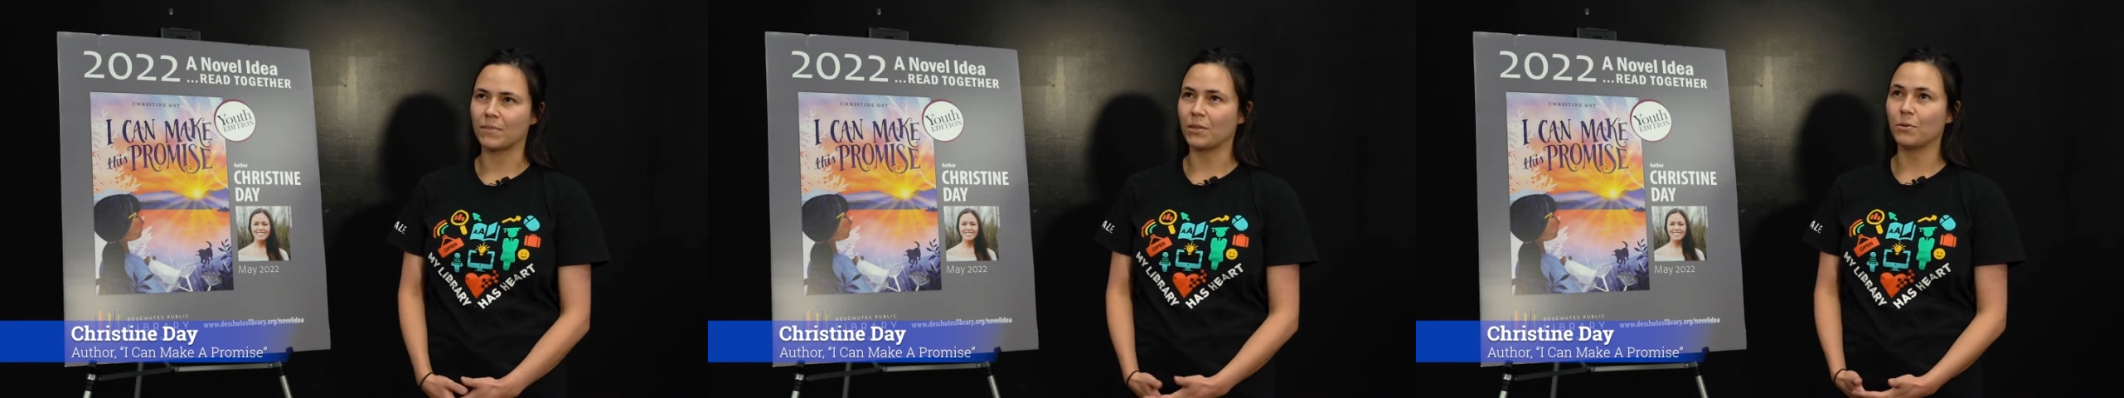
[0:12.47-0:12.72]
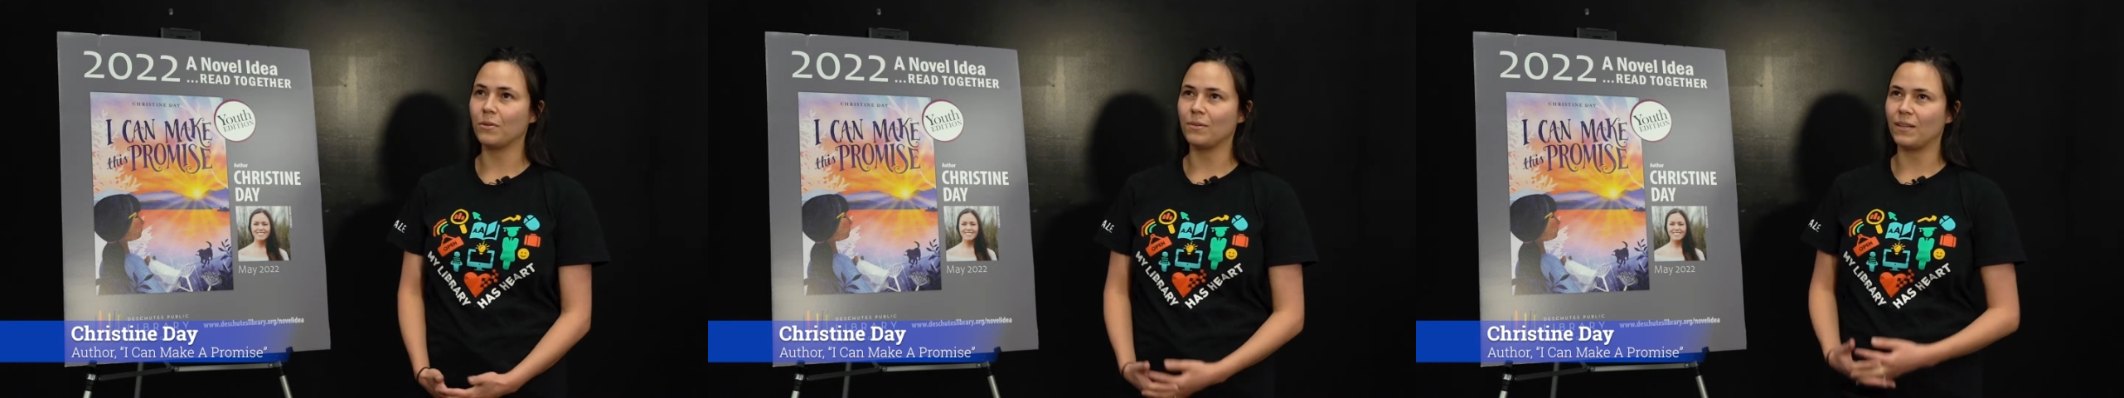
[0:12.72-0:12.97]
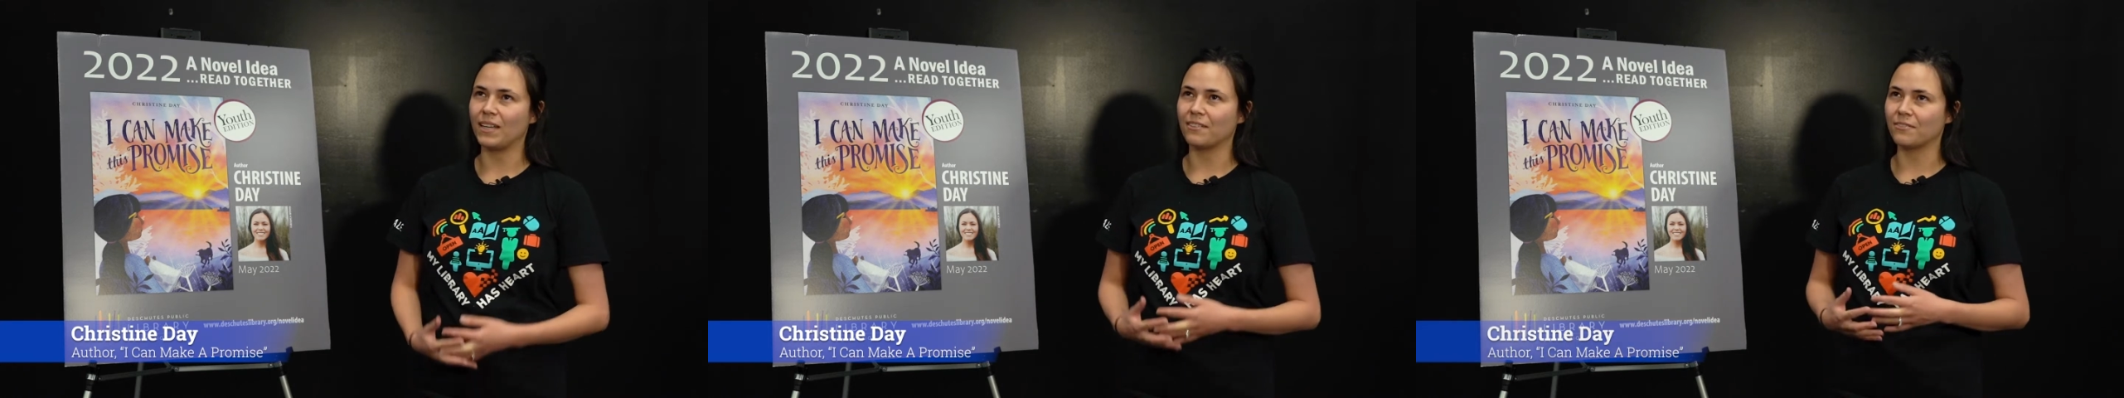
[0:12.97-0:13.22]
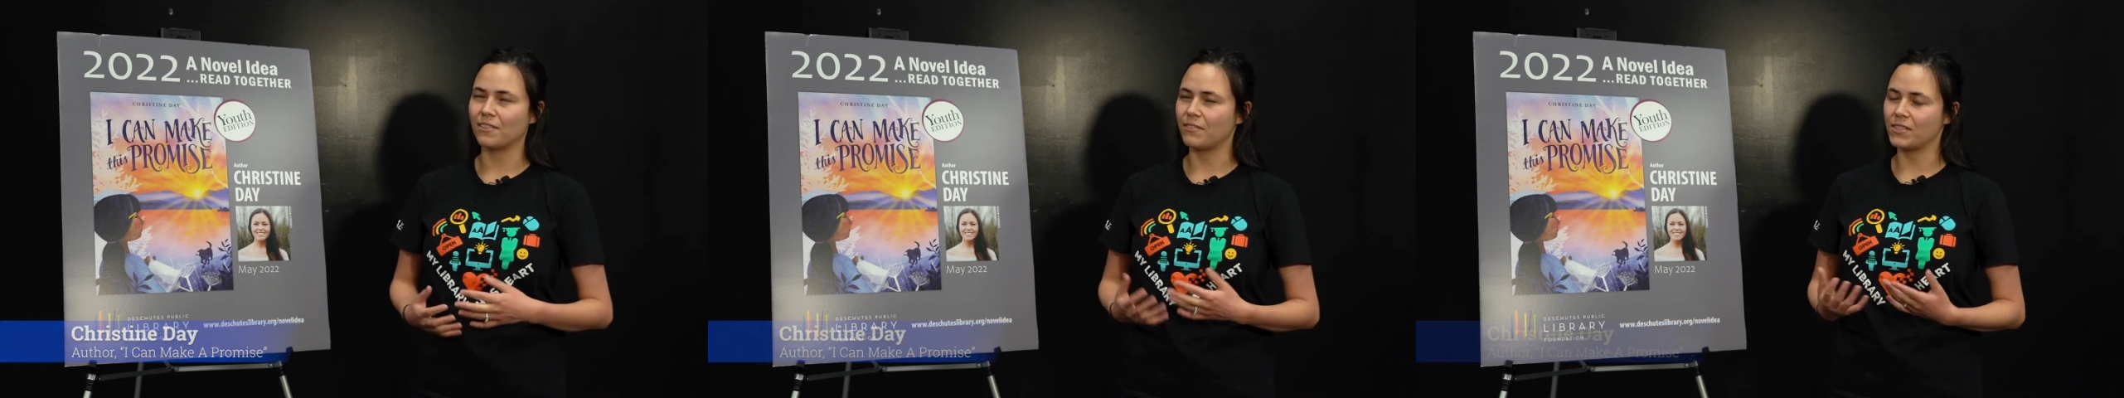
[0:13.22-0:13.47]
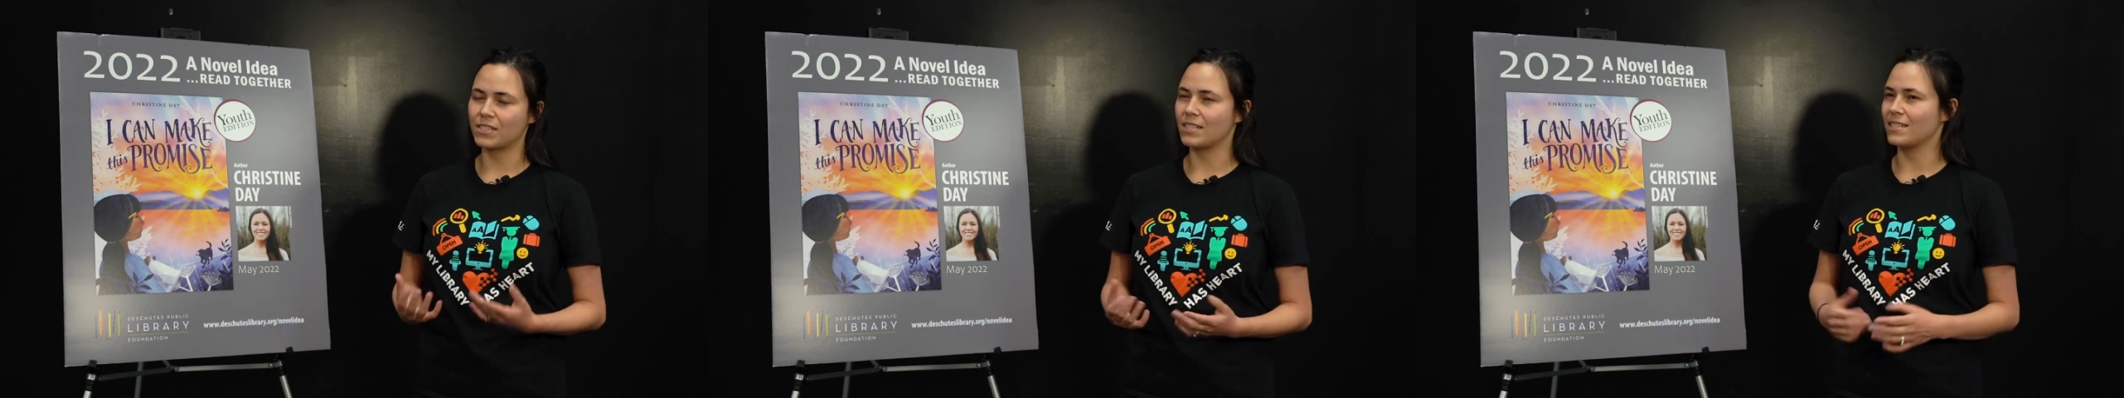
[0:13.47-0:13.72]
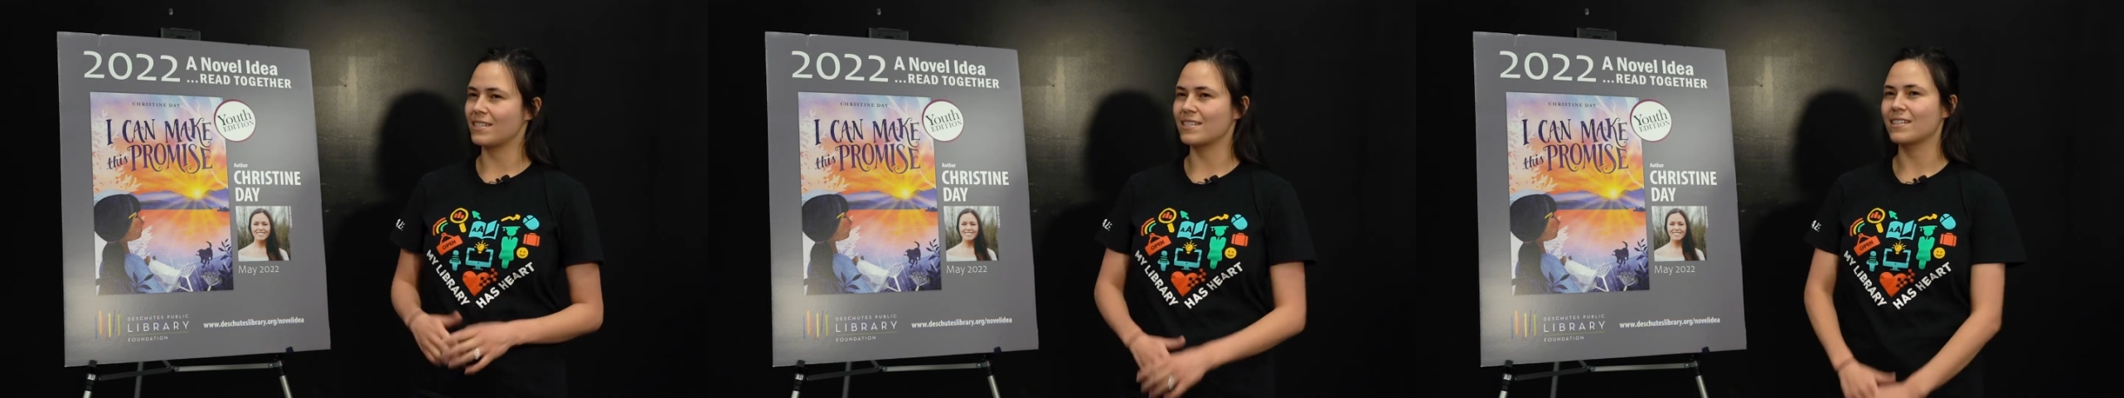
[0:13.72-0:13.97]
My whole life, ever
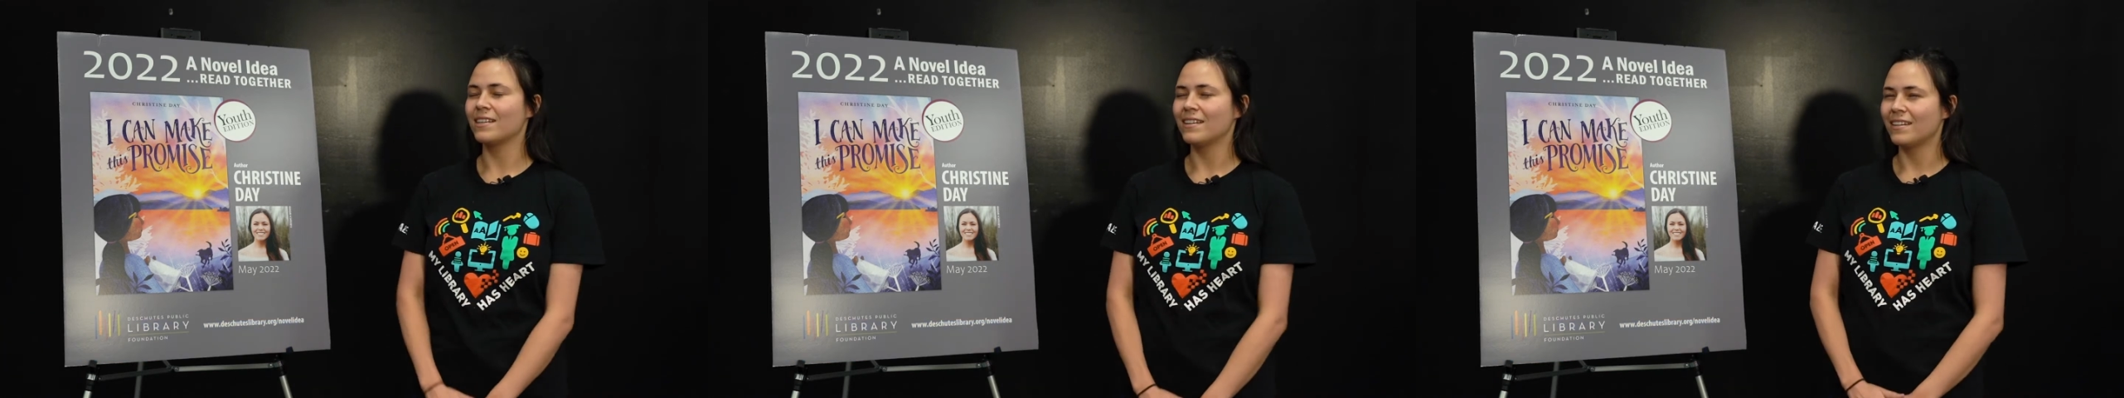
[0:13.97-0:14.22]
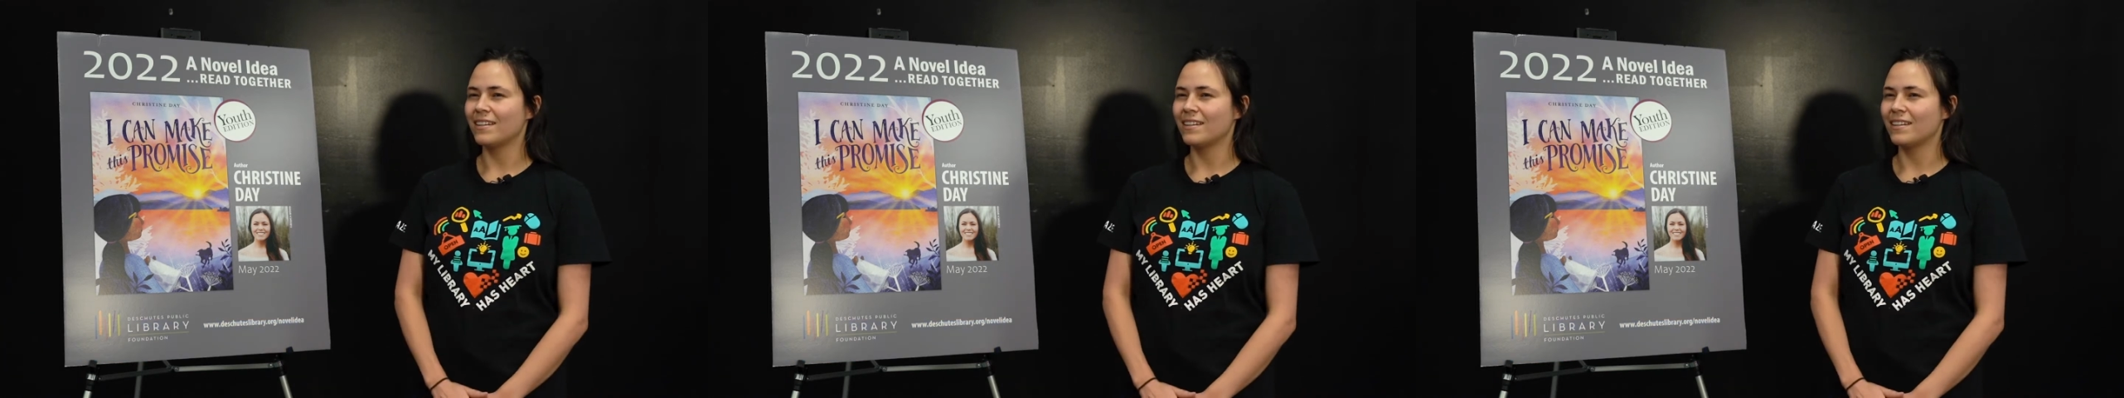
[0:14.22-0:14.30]
since